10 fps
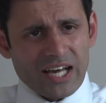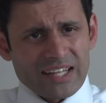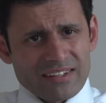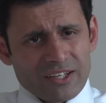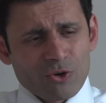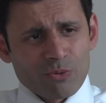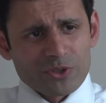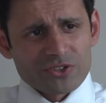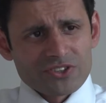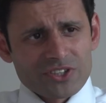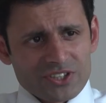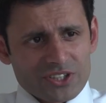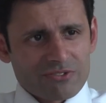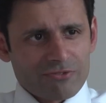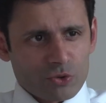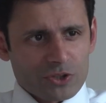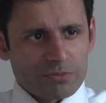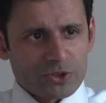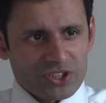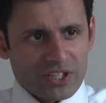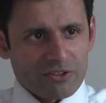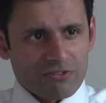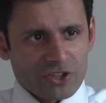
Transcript: I think almost 30 to 40% of